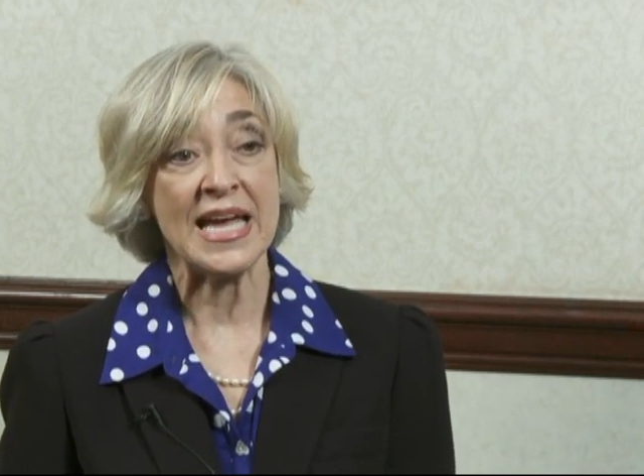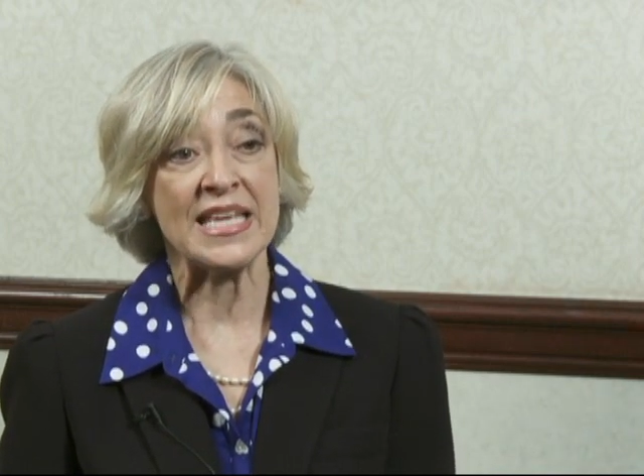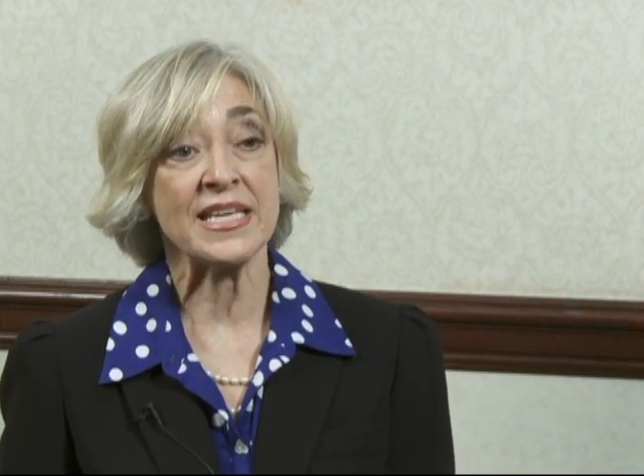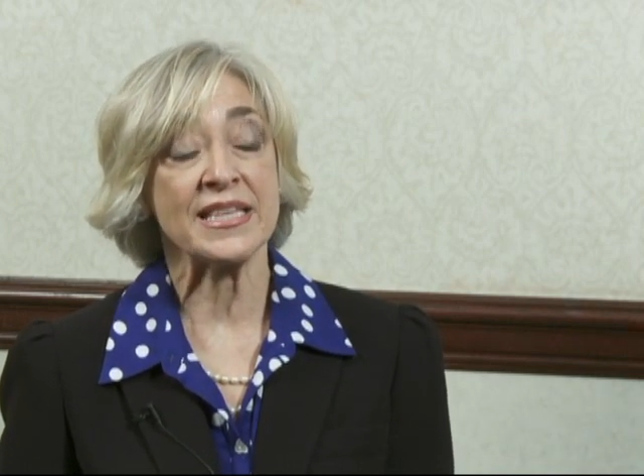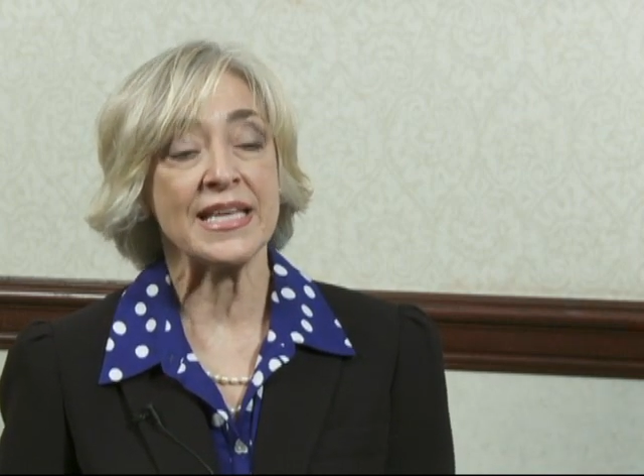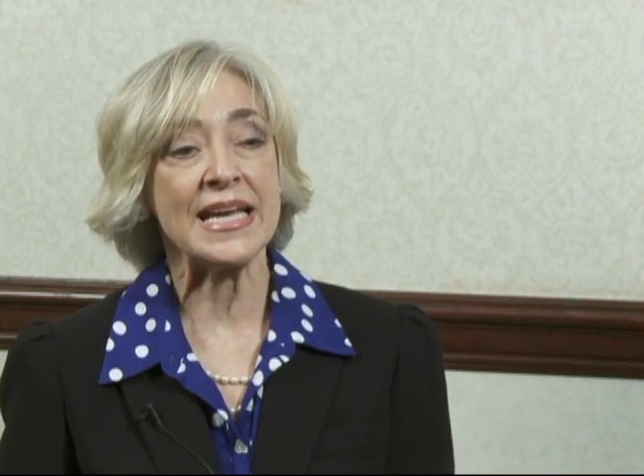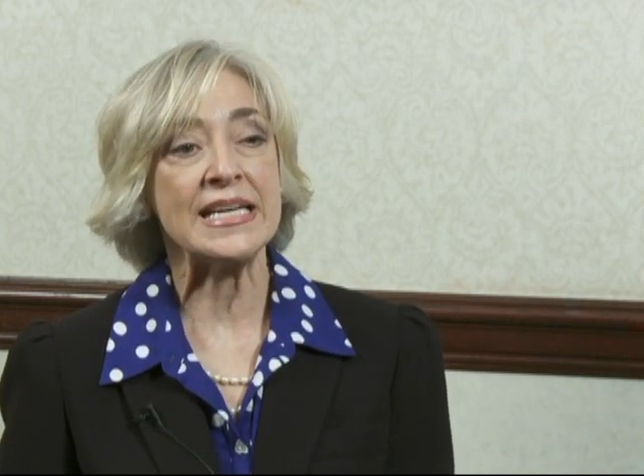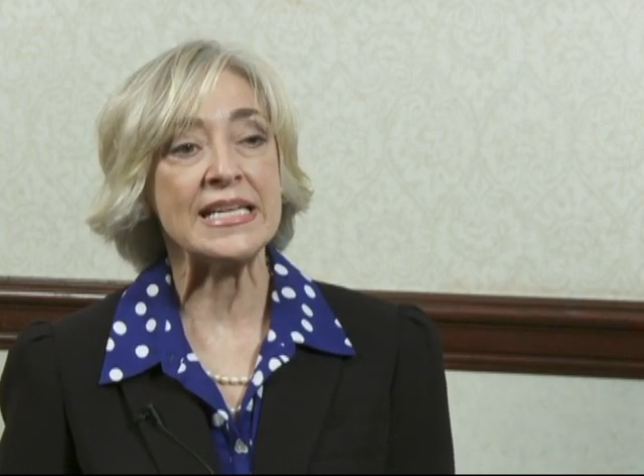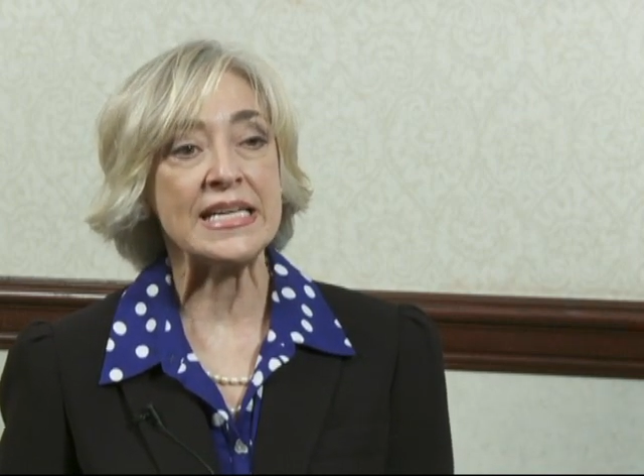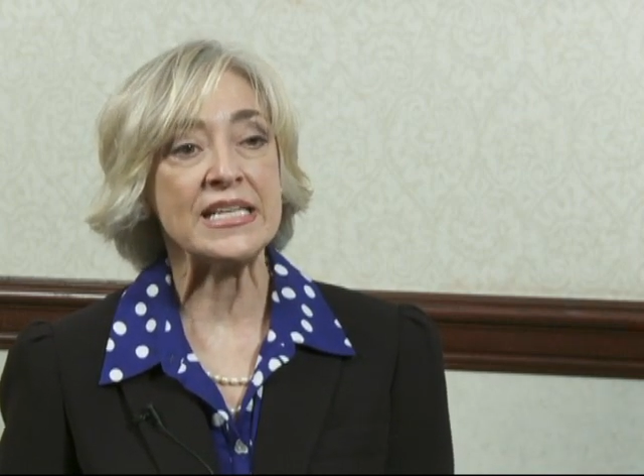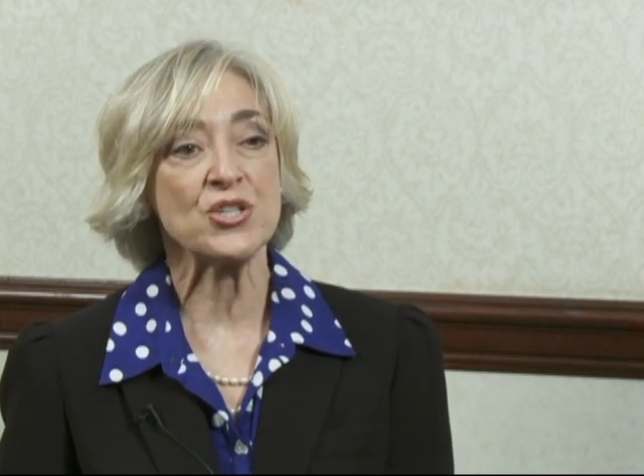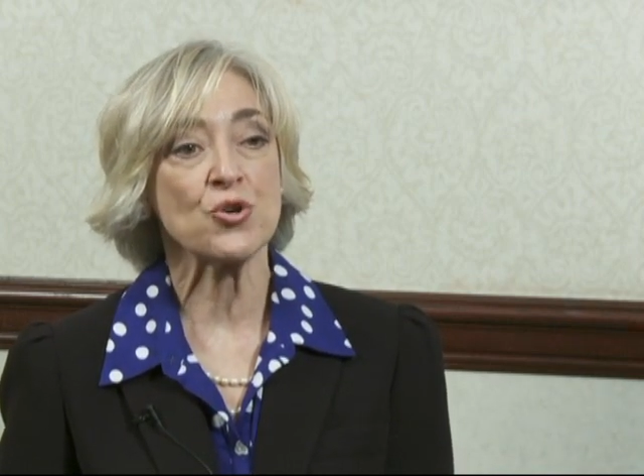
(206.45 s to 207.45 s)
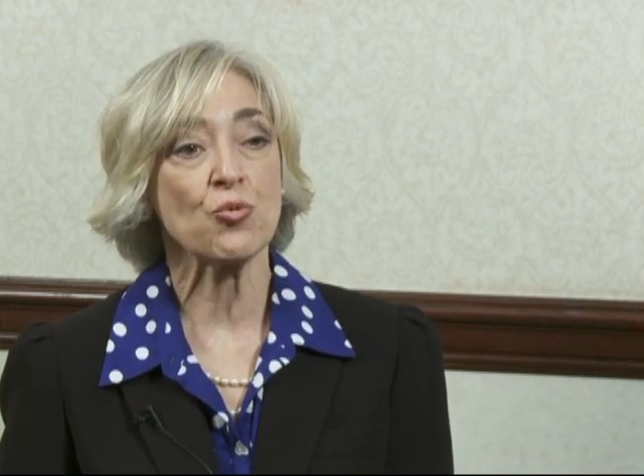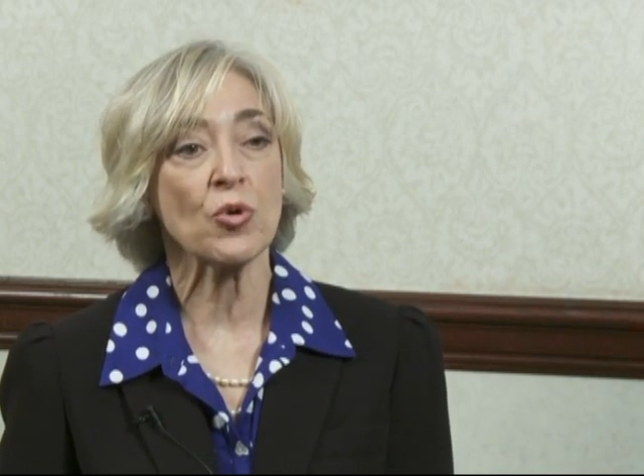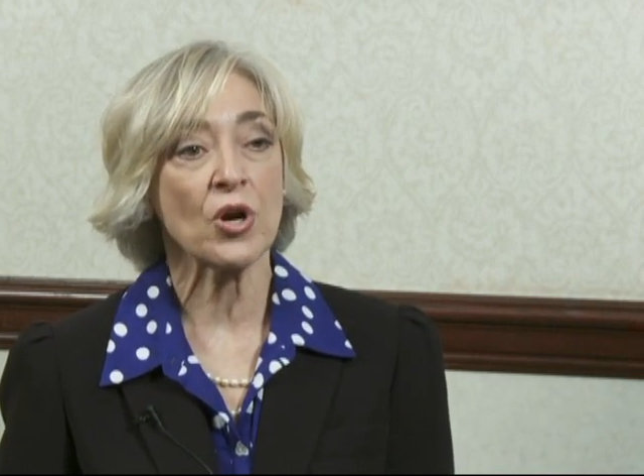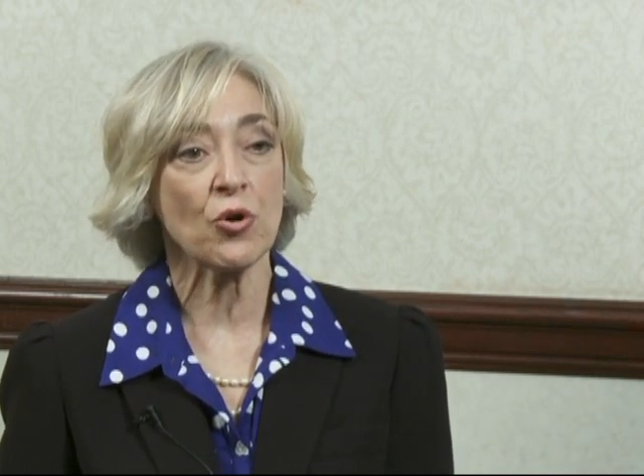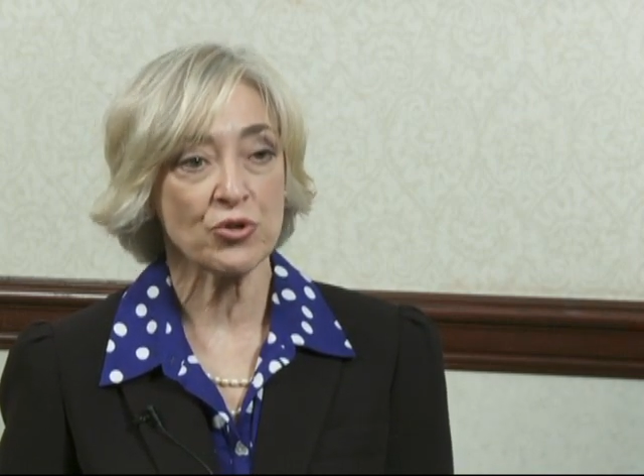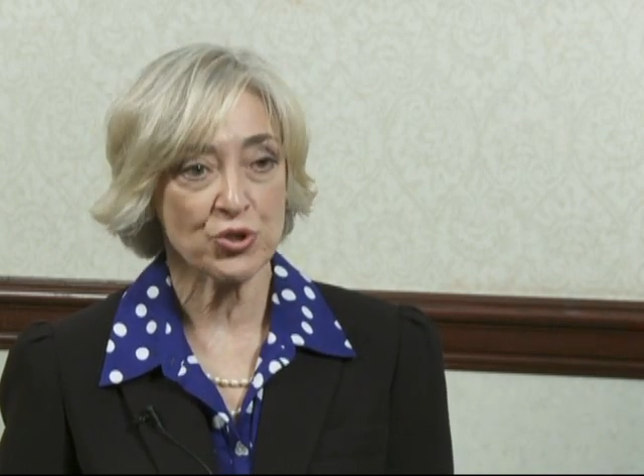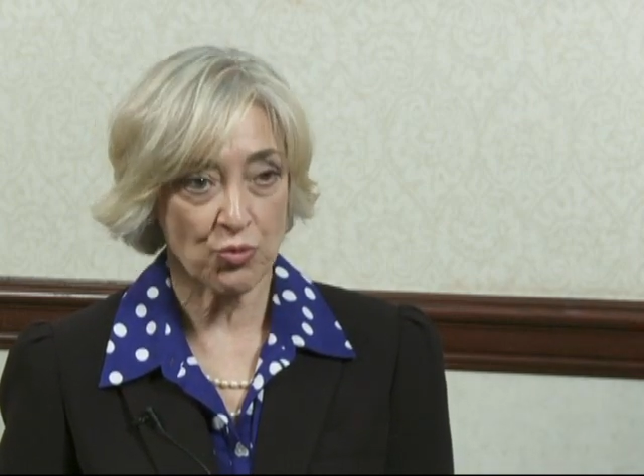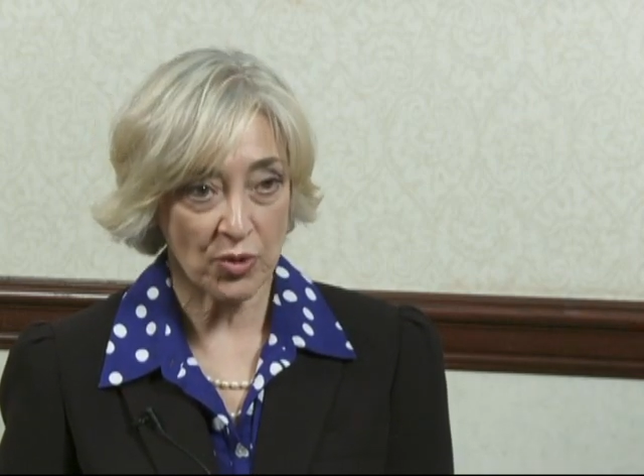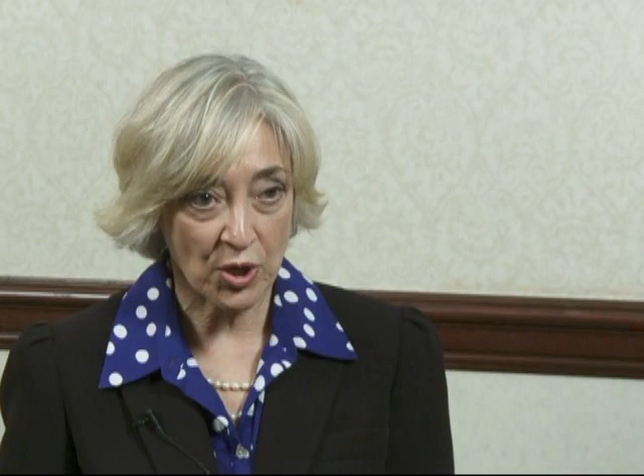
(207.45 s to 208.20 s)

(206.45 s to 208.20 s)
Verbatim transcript: and that they need to, re to